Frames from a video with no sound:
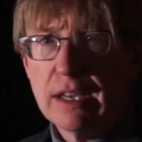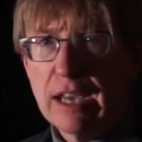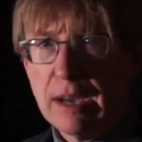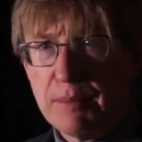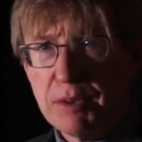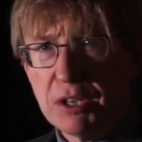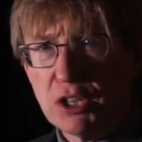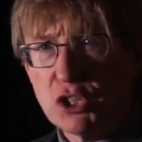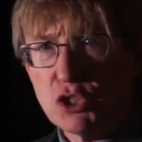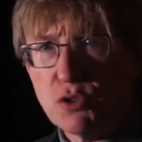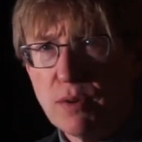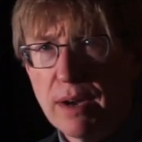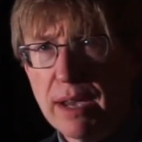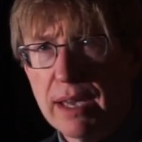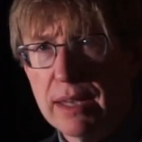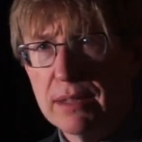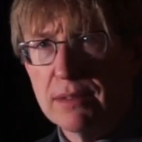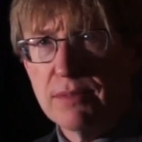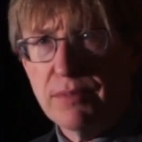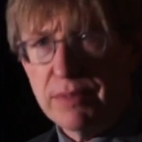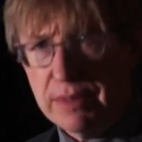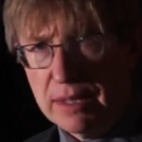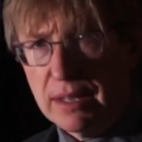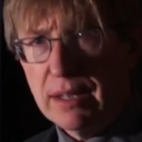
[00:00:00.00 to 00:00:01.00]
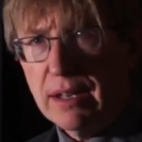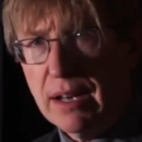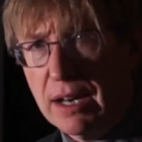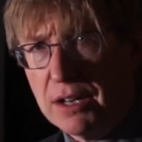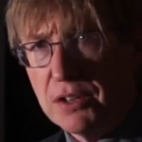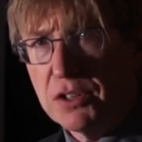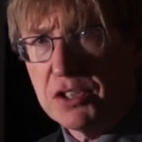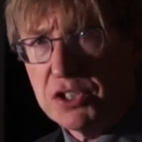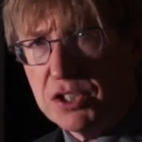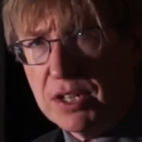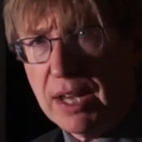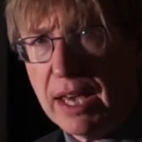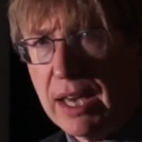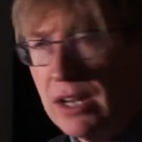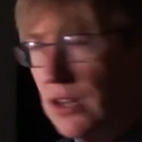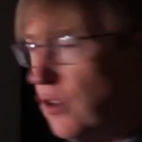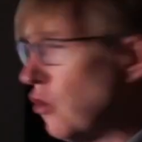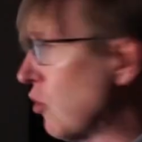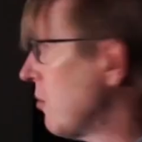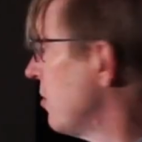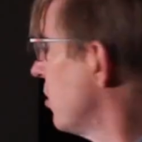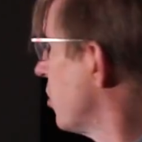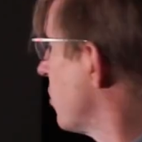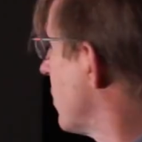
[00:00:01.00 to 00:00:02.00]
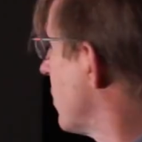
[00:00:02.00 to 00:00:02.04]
and we can try and understand an orbital